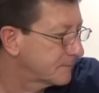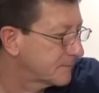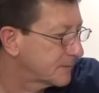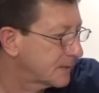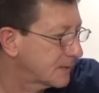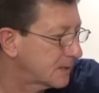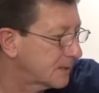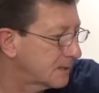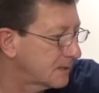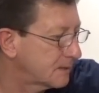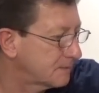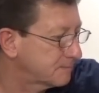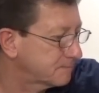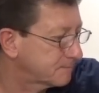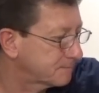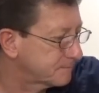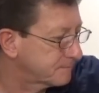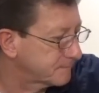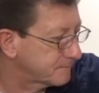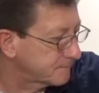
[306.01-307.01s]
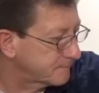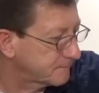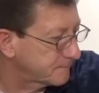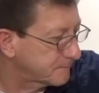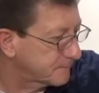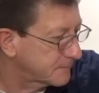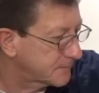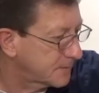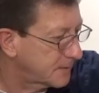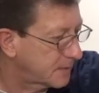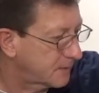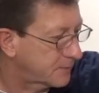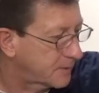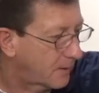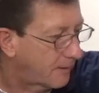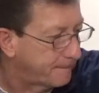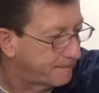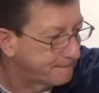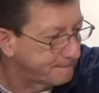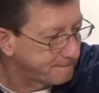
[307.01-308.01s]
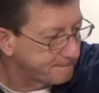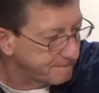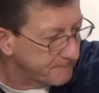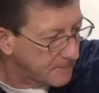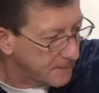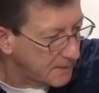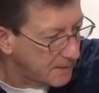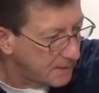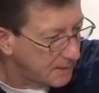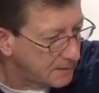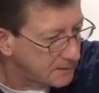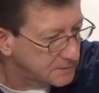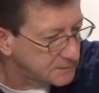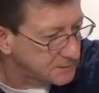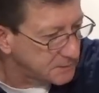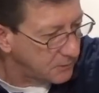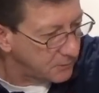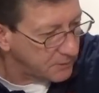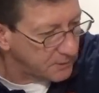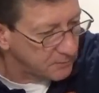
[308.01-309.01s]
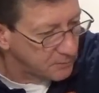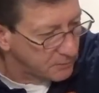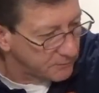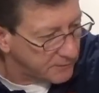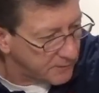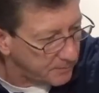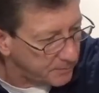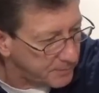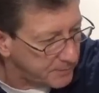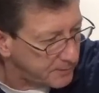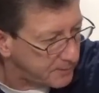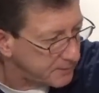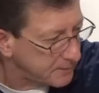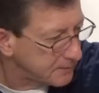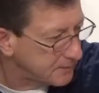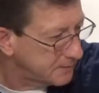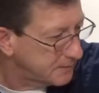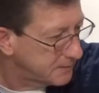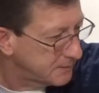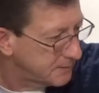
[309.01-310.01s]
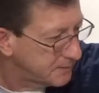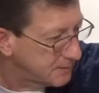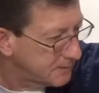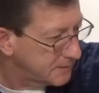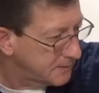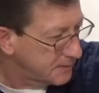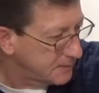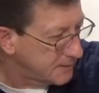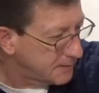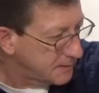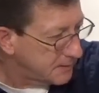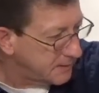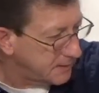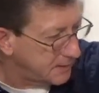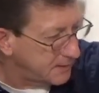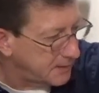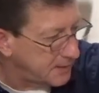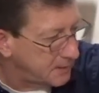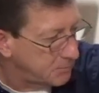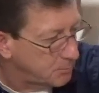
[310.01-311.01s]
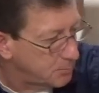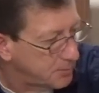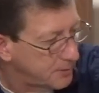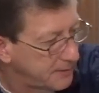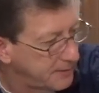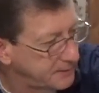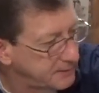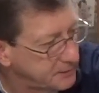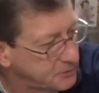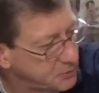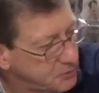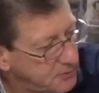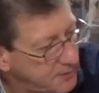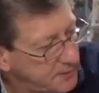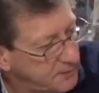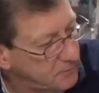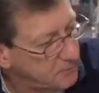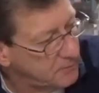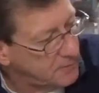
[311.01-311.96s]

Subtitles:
There we go. So we're going to move it up here. and bring the train